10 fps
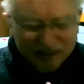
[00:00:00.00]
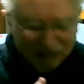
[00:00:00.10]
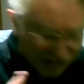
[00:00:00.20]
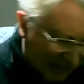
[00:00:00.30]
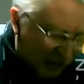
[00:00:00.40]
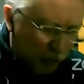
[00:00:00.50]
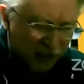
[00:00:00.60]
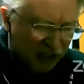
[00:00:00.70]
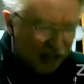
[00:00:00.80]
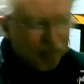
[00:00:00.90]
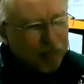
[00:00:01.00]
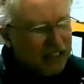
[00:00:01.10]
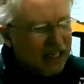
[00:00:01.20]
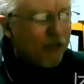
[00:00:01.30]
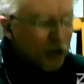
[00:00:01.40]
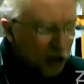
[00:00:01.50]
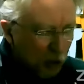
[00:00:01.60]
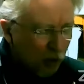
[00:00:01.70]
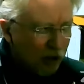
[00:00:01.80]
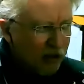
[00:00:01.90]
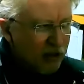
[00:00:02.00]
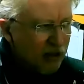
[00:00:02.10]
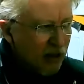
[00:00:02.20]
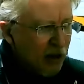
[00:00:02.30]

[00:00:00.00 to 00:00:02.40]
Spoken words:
language given to us?